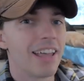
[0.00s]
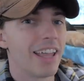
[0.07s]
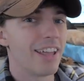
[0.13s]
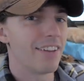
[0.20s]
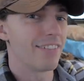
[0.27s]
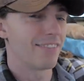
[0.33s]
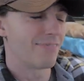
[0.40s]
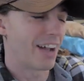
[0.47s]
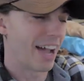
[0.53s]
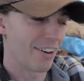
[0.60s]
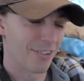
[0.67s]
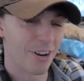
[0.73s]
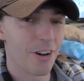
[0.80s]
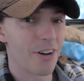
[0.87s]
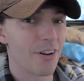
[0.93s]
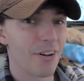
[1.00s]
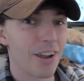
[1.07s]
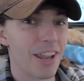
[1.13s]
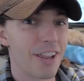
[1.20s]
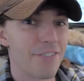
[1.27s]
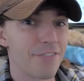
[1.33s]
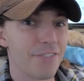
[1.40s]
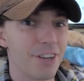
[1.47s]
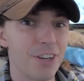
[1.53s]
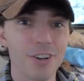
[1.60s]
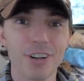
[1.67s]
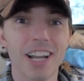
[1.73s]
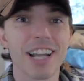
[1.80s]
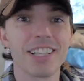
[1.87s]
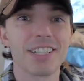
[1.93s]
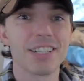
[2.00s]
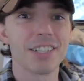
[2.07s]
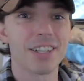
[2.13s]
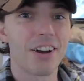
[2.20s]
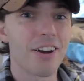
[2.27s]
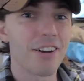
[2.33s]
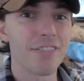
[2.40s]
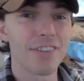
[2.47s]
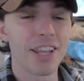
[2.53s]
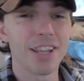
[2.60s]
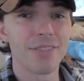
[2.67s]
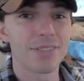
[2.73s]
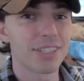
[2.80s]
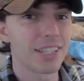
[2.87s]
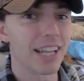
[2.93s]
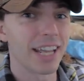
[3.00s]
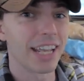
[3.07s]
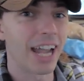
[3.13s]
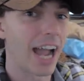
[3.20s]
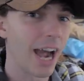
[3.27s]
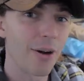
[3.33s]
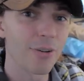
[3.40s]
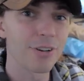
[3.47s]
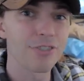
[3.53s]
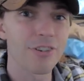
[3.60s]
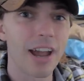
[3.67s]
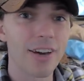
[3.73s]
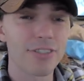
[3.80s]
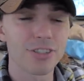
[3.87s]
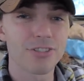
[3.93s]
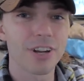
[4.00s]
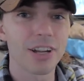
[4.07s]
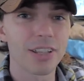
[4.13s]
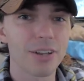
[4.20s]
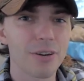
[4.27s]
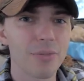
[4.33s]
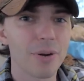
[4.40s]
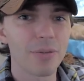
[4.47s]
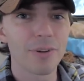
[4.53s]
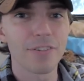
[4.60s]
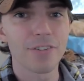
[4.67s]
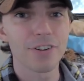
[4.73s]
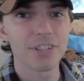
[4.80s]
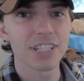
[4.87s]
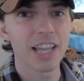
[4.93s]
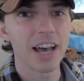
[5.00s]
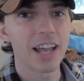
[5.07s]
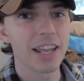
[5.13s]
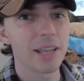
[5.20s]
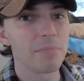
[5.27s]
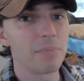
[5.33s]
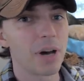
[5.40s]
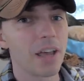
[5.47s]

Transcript: I don't know if your guys' RV was like our travel trailer when we first got it,